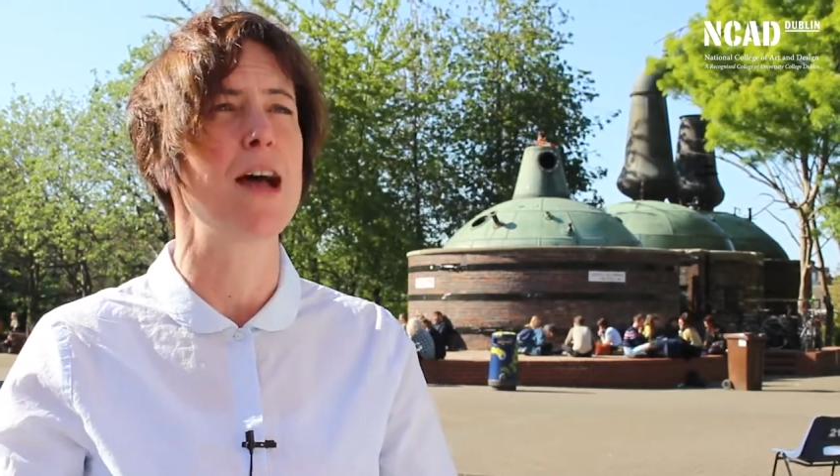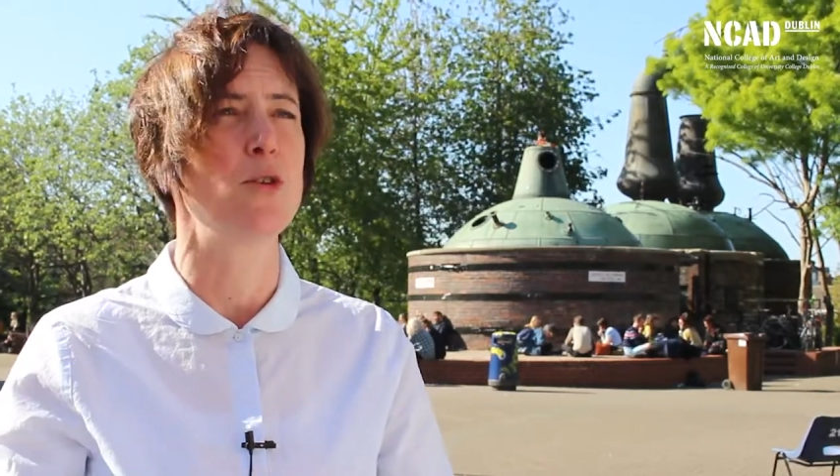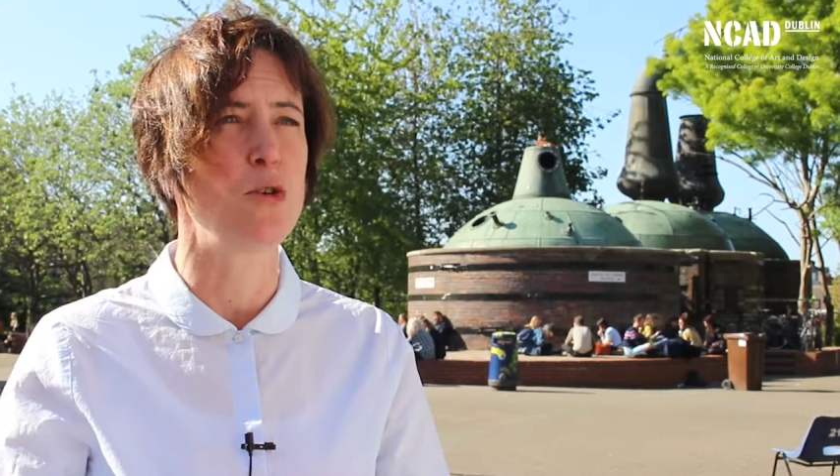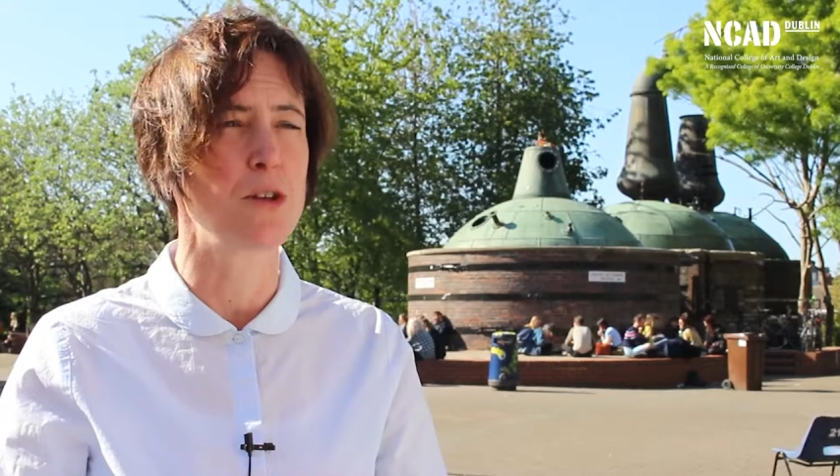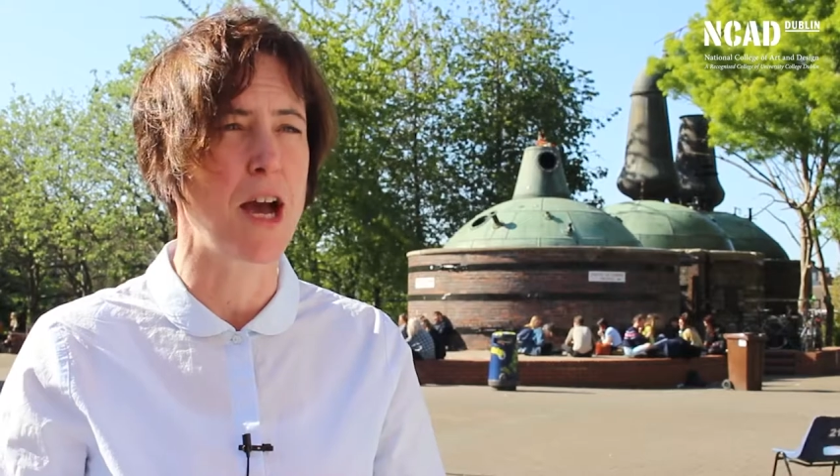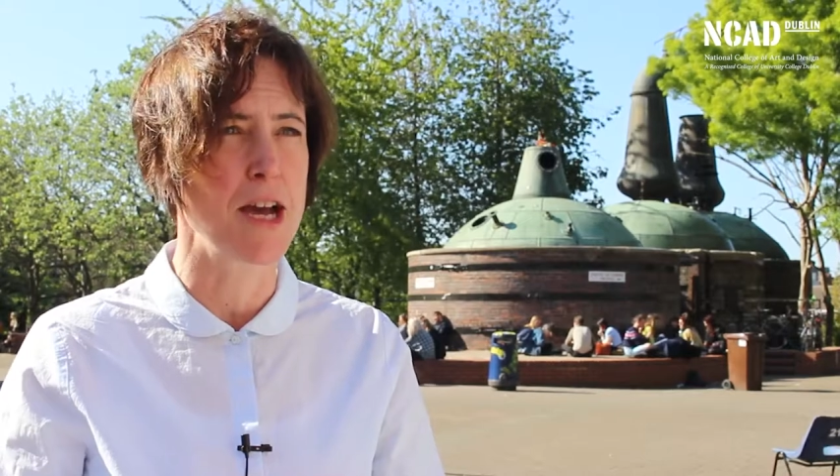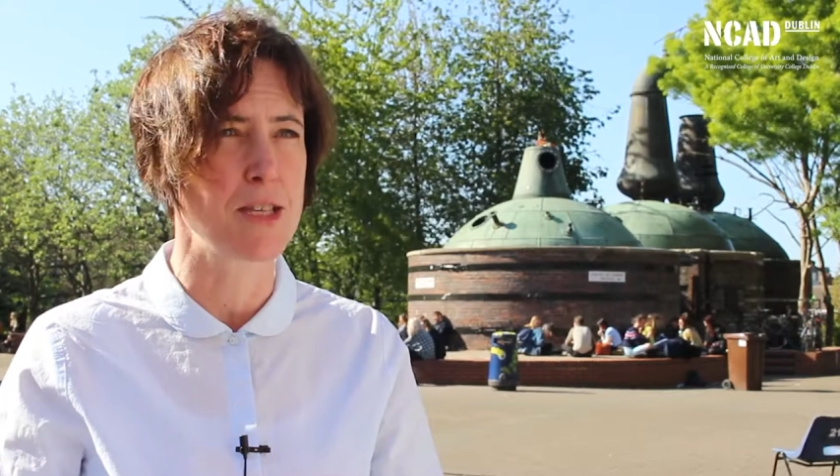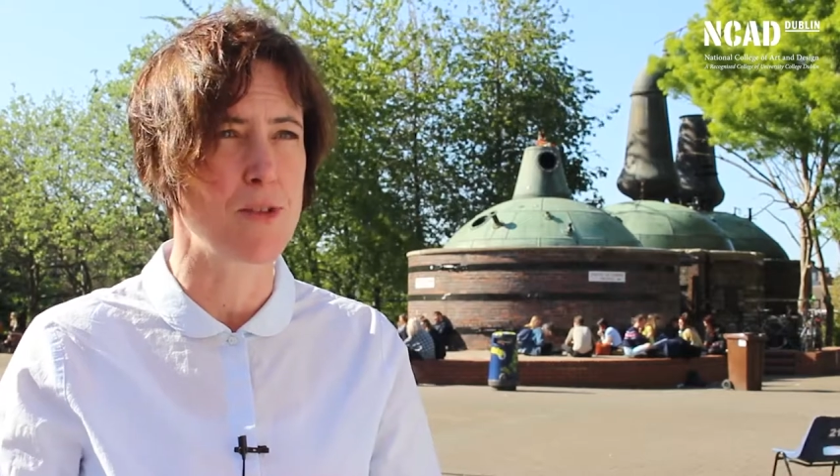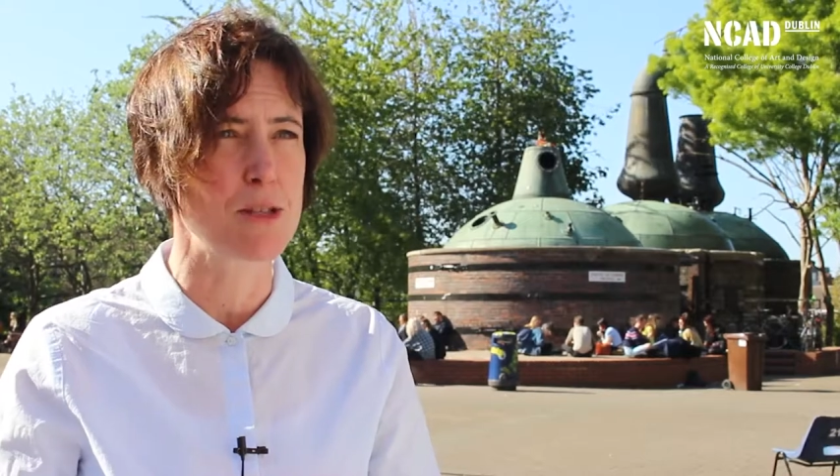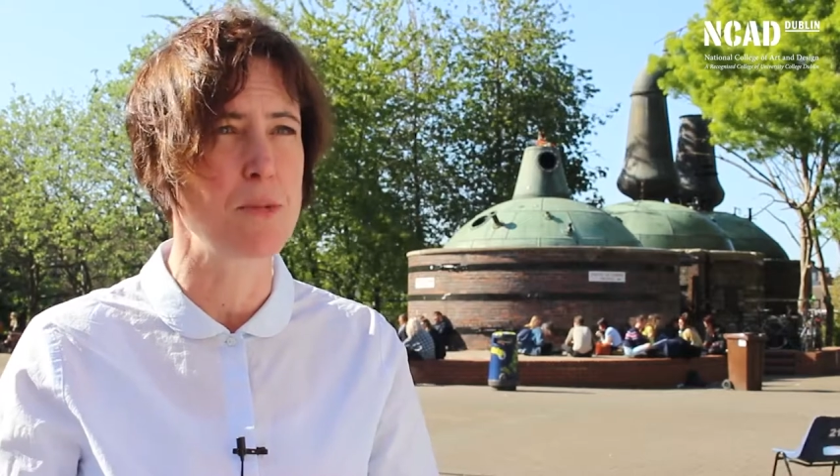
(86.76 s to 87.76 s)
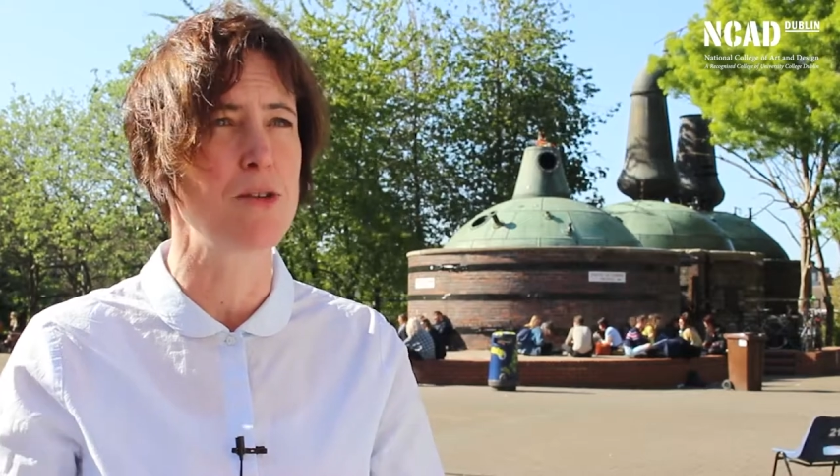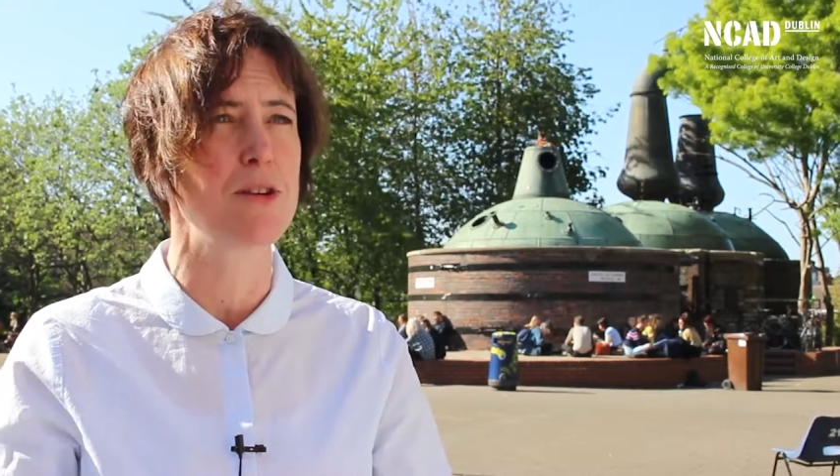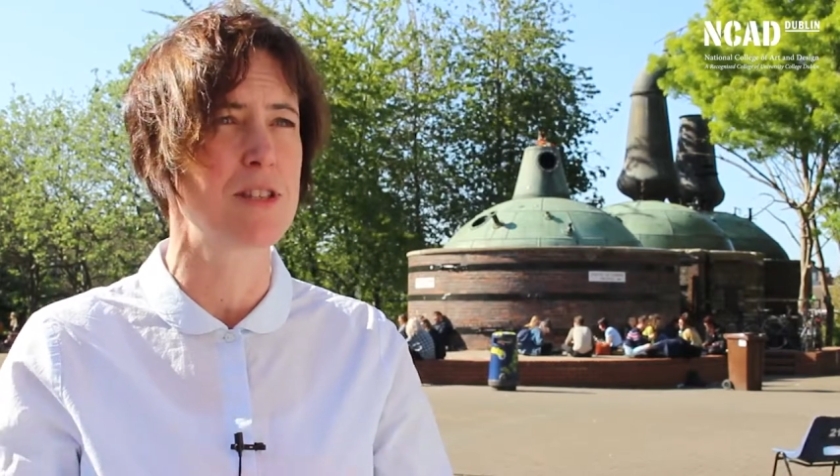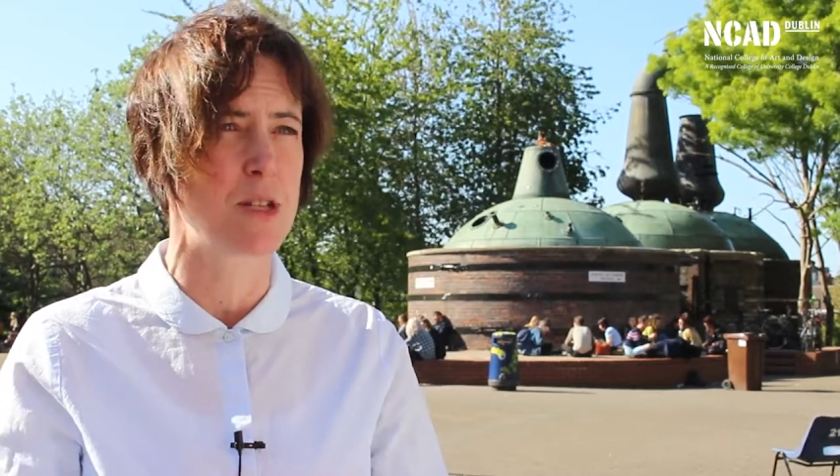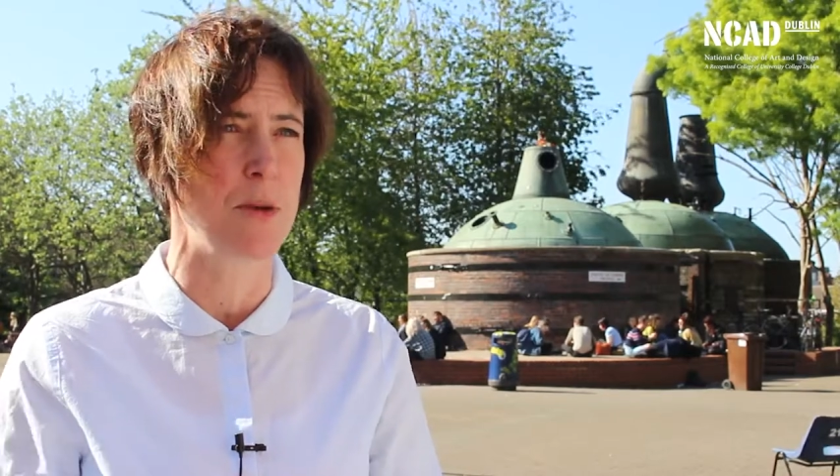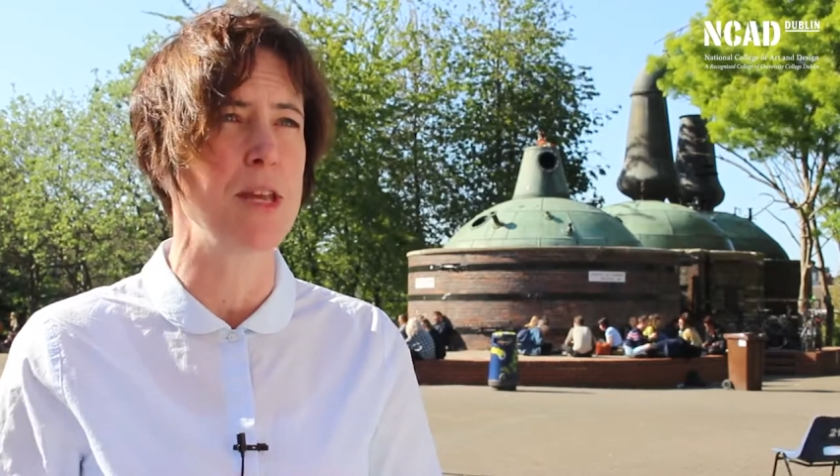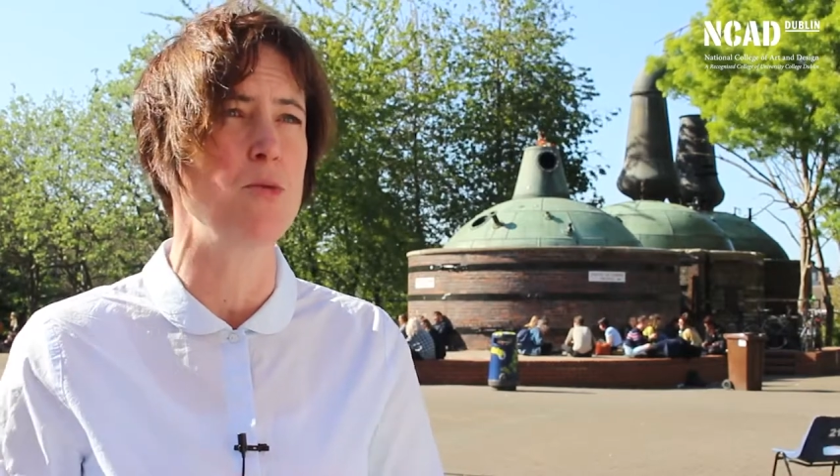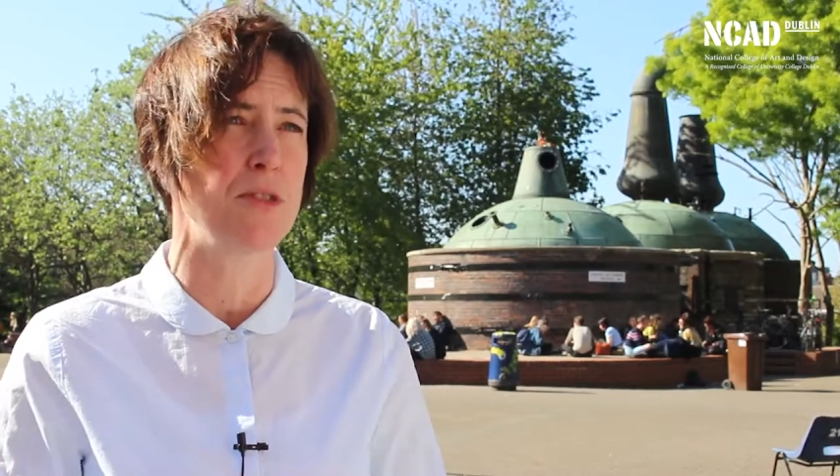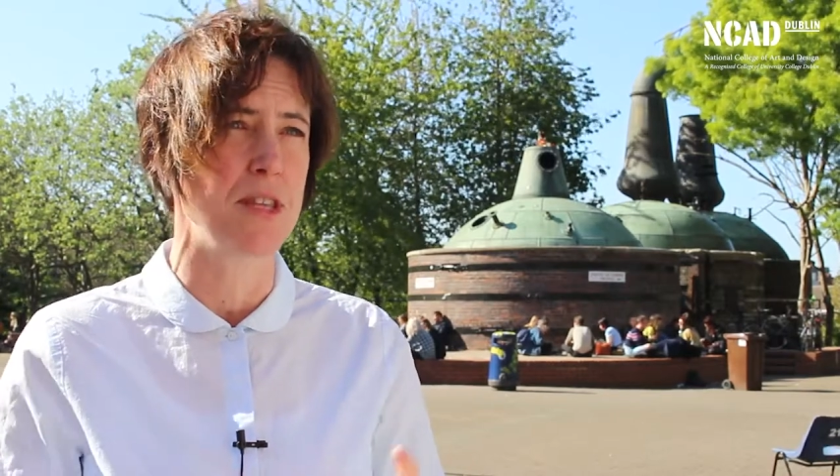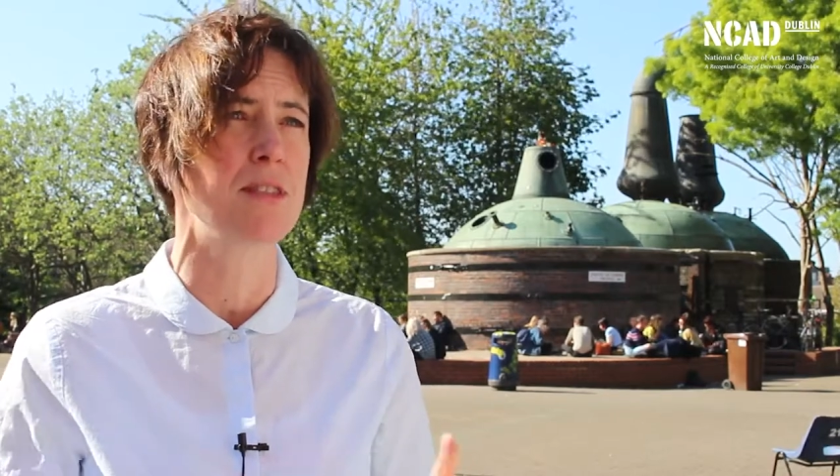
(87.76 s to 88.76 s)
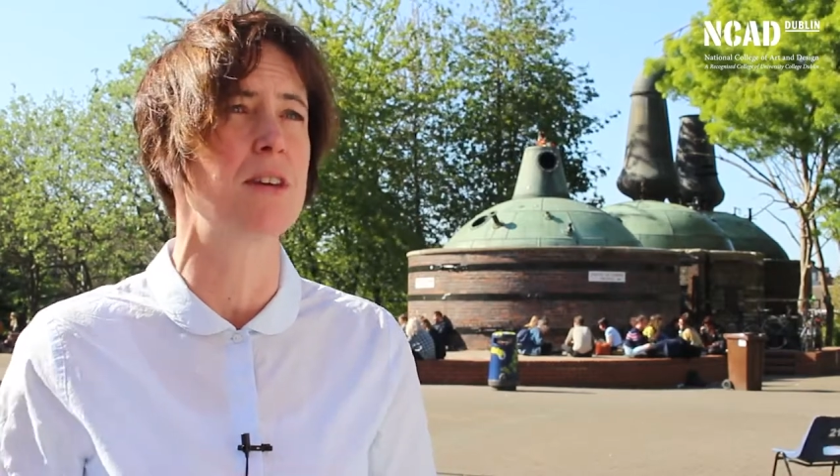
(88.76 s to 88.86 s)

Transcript: and all kinds of experience to be within